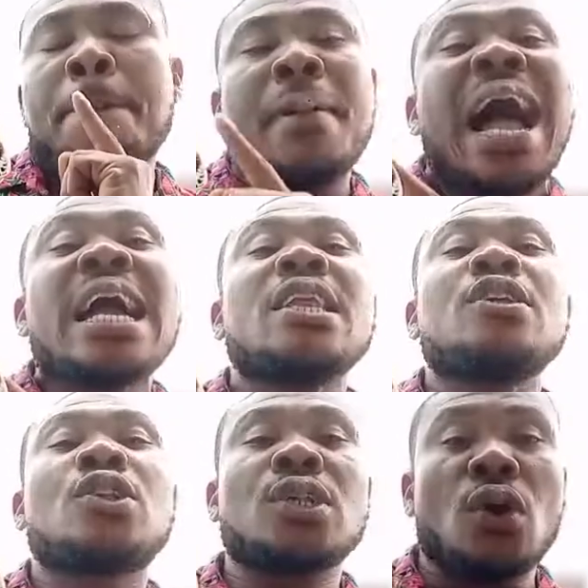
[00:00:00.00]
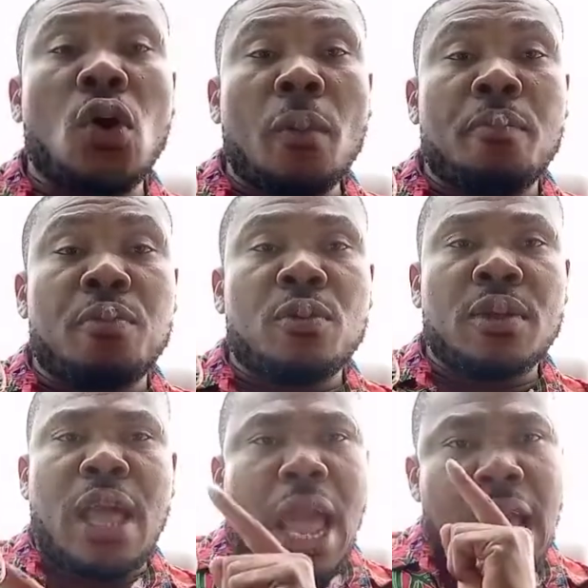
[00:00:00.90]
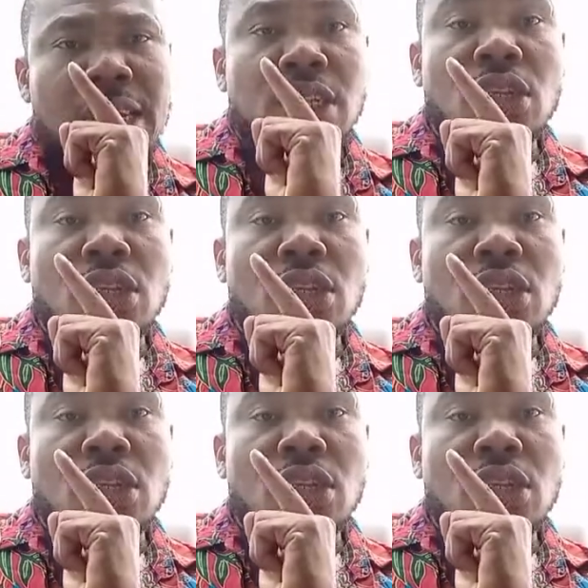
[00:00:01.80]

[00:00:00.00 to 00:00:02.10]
Buy this soap and